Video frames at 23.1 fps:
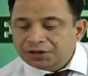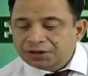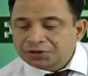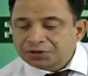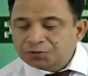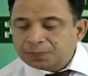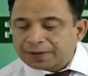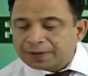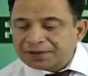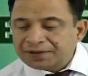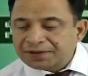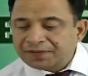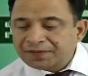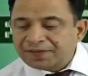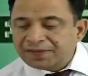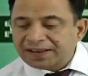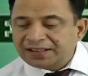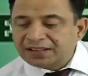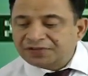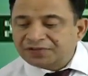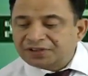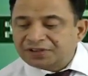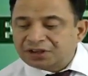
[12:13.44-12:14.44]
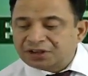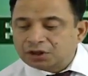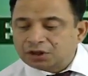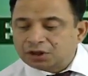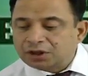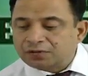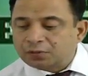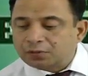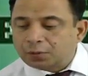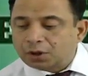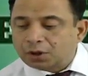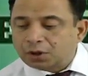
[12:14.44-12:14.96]
specifying the features
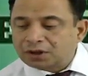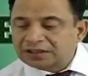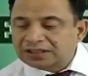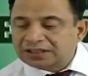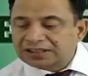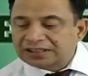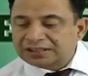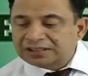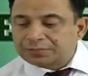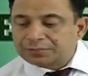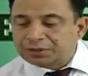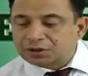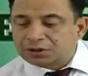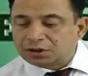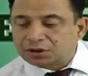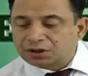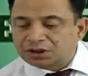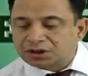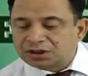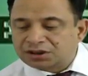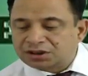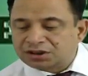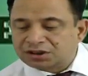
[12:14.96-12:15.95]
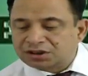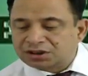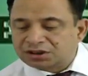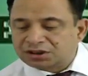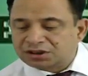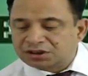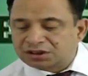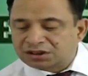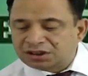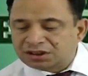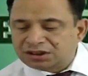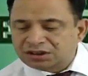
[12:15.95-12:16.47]
of a bond such as
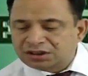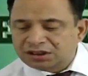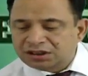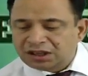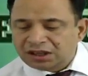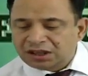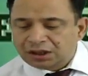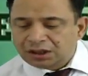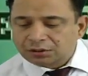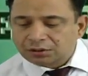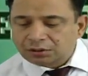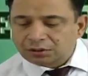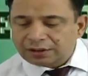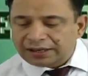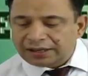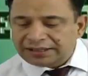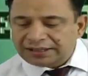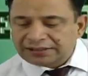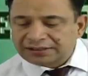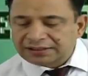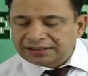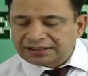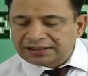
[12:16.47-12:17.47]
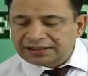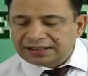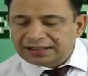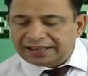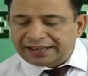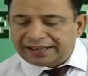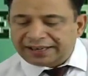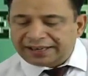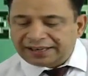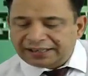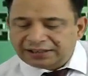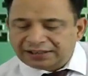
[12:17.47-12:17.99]
this. So let's see the
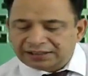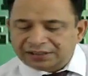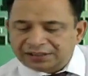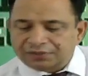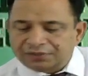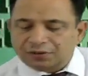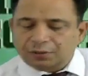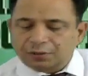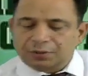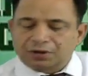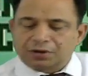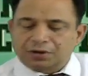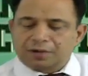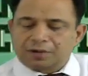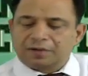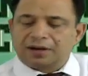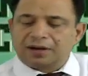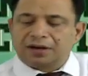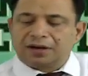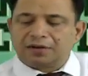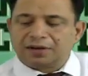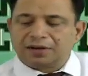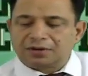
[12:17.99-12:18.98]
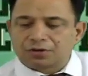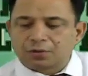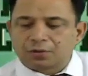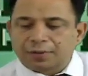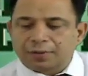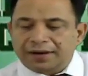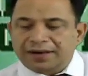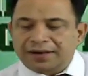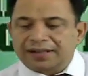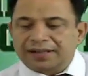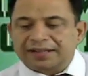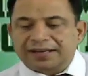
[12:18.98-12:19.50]
indenture from
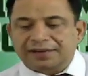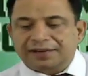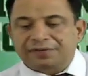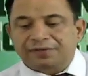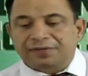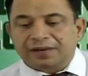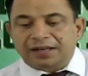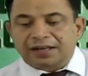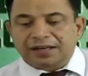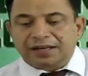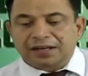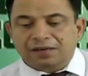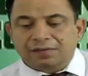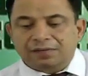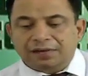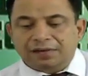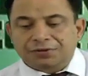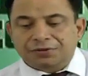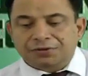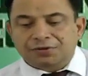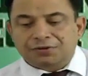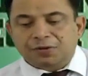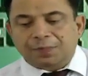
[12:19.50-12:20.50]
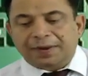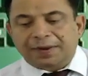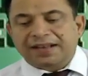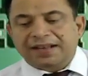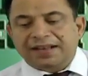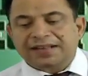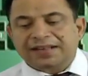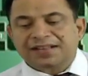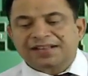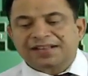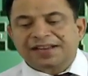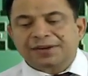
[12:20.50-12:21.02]
Investopedia, that what
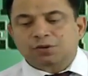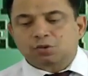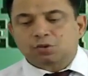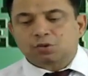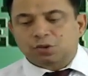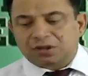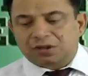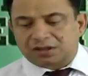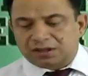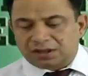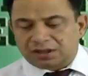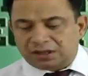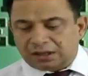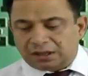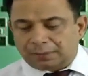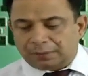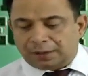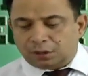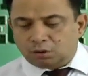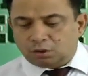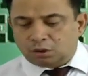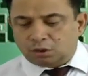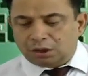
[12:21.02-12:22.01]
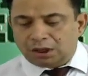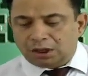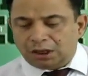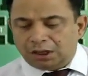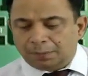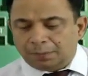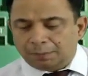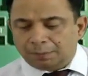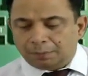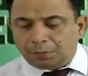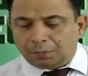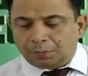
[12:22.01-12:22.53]
Investopedia is saying to us about
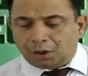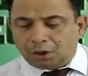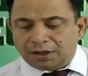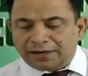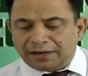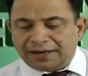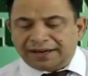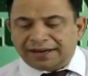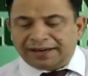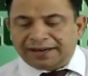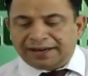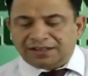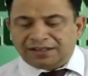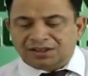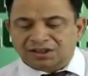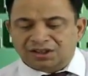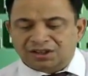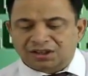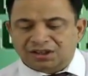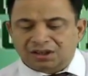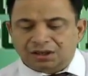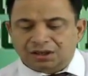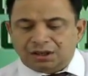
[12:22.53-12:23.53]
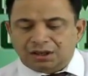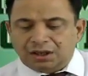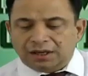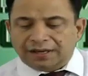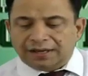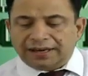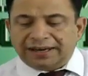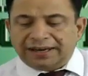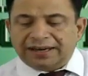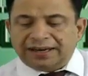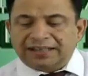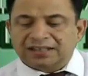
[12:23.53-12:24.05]
bond indenture.
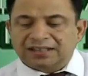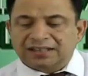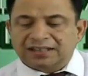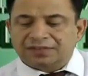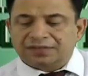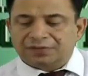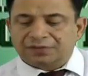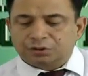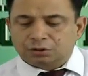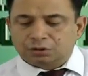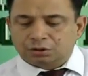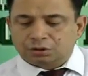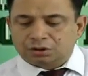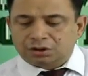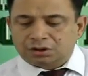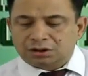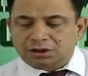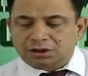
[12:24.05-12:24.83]
Indenture refers to